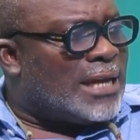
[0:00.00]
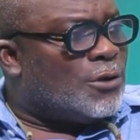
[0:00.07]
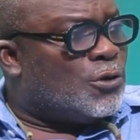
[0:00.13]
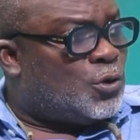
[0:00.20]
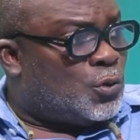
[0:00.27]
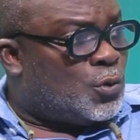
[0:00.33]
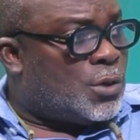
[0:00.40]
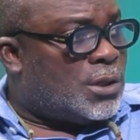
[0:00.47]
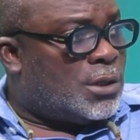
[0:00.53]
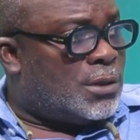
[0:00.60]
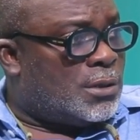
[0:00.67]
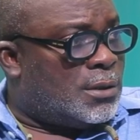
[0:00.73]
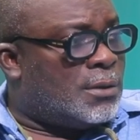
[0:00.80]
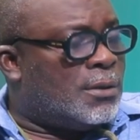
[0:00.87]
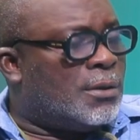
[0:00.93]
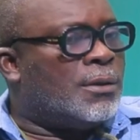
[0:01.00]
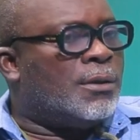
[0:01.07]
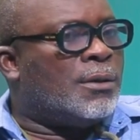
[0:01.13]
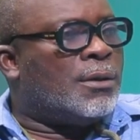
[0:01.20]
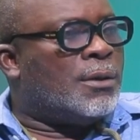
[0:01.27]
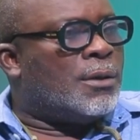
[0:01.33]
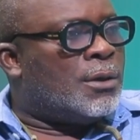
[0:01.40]
you took,
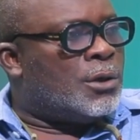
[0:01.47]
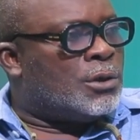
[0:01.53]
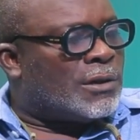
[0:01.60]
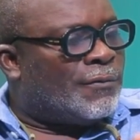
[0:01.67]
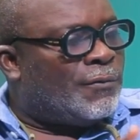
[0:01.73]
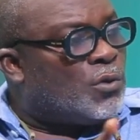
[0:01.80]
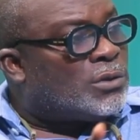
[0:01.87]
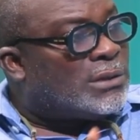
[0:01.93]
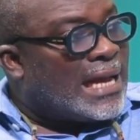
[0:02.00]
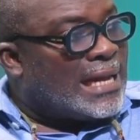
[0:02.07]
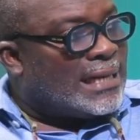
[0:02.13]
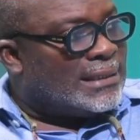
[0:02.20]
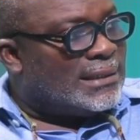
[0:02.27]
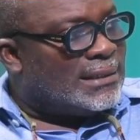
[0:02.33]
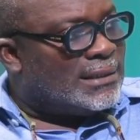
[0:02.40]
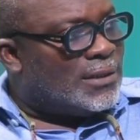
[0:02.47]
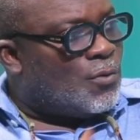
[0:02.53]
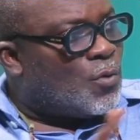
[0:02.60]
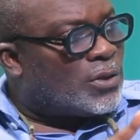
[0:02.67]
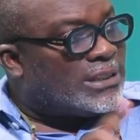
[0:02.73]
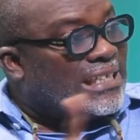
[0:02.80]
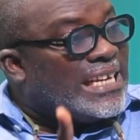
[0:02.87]
you should have looked at
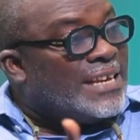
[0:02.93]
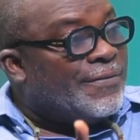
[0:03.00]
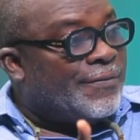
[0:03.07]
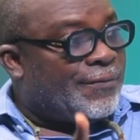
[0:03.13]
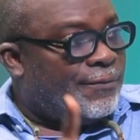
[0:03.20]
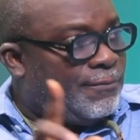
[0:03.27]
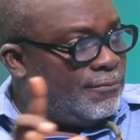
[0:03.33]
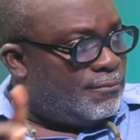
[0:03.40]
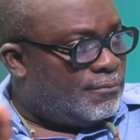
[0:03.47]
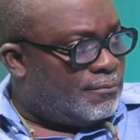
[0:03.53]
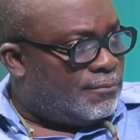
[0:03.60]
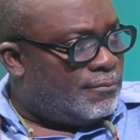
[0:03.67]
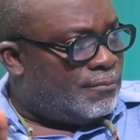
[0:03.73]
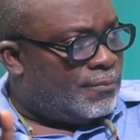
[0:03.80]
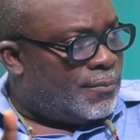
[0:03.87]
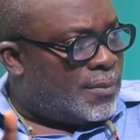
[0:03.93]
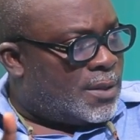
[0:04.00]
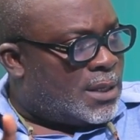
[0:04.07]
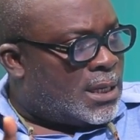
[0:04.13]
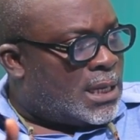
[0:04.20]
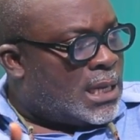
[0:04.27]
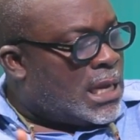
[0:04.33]
what if.
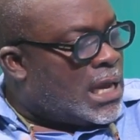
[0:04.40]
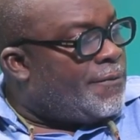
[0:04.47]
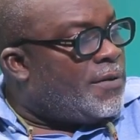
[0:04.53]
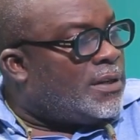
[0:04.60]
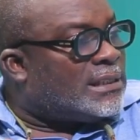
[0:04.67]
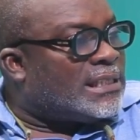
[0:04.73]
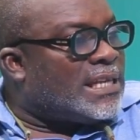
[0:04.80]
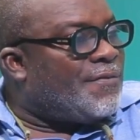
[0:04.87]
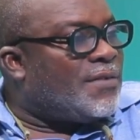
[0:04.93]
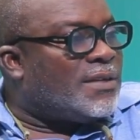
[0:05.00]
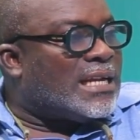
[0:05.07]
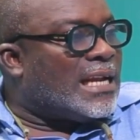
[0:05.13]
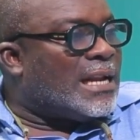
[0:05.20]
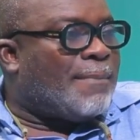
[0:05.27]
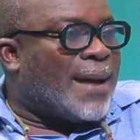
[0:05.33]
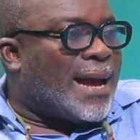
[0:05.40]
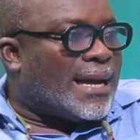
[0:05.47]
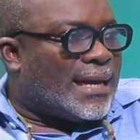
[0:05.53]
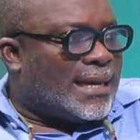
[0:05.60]
Even savings at the bank.